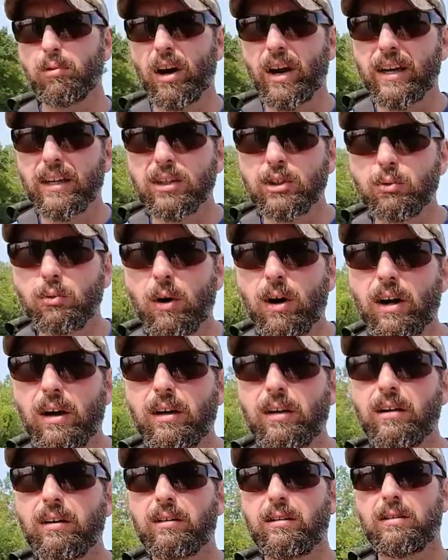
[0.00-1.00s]
brackish
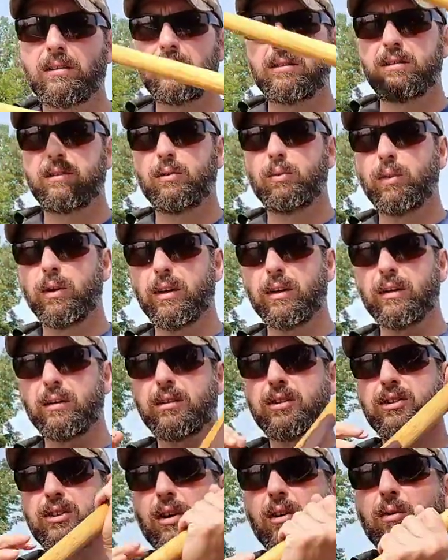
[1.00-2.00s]
water where
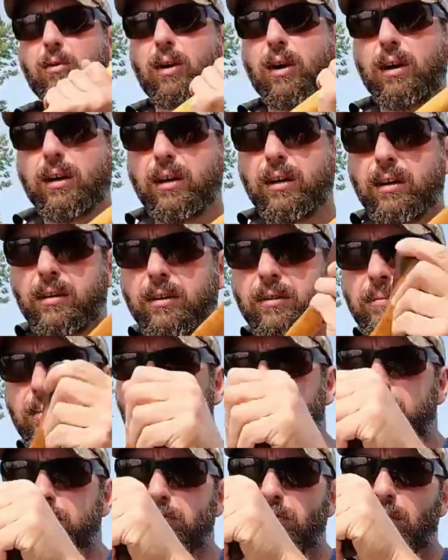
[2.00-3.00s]
salt water meets